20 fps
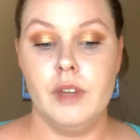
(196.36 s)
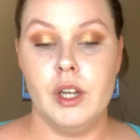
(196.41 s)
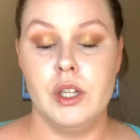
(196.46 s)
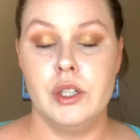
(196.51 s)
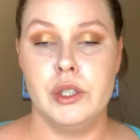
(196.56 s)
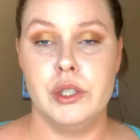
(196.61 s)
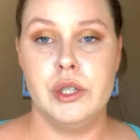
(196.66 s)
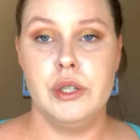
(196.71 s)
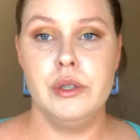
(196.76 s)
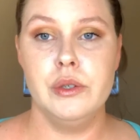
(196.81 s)

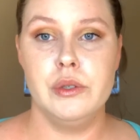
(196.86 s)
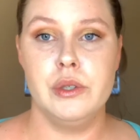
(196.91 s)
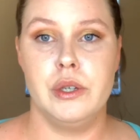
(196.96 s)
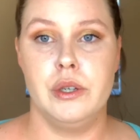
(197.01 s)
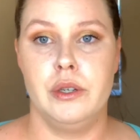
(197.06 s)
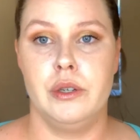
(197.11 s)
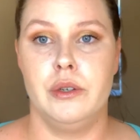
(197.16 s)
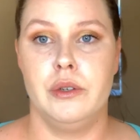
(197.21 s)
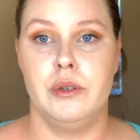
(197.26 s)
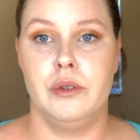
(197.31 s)
due
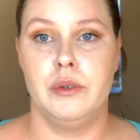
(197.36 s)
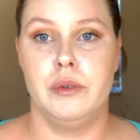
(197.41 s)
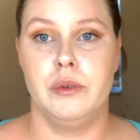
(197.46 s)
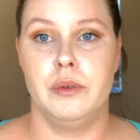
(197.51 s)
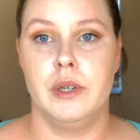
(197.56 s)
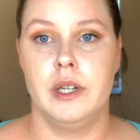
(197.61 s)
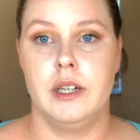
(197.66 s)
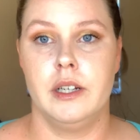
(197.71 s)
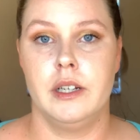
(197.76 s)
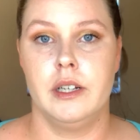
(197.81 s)

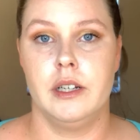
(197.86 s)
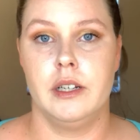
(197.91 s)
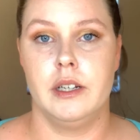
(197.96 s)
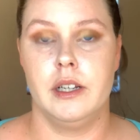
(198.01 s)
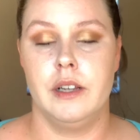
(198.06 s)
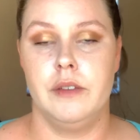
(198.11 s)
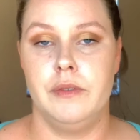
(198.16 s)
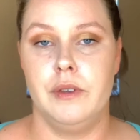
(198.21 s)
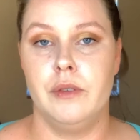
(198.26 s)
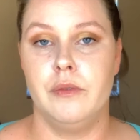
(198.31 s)
to,
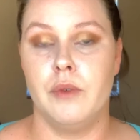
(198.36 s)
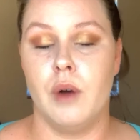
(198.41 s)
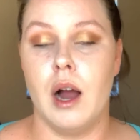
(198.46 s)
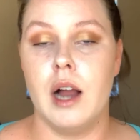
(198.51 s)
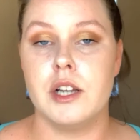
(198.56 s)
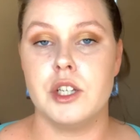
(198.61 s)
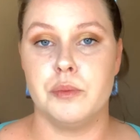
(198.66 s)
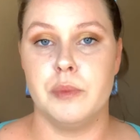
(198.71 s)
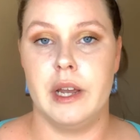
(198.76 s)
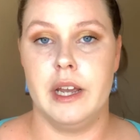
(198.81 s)
if you've
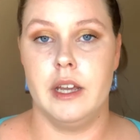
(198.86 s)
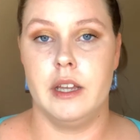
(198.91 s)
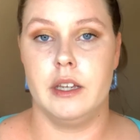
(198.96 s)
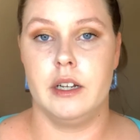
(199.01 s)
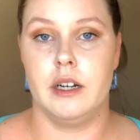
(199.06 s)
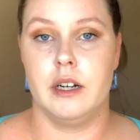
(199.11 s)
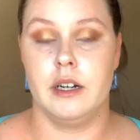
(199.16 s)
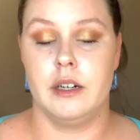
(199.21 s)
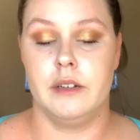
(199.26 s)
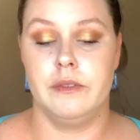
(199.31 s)
watched my
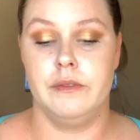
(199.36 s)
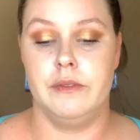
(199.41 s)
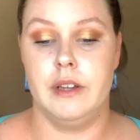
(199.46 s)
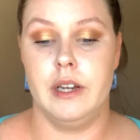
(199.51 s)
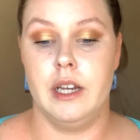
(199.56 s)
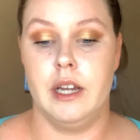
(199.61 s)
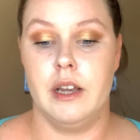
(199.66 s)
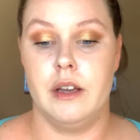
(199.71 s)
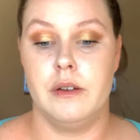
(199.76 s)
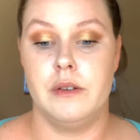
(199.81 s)
other
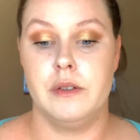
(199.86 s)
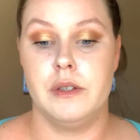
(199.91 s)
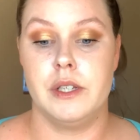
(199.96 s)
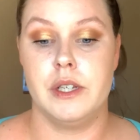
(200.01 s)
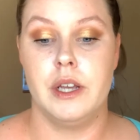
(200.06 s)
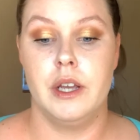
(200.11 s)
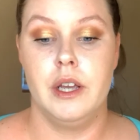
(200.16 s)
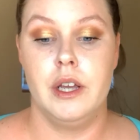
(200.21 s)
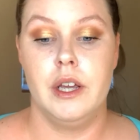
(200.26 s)
videos,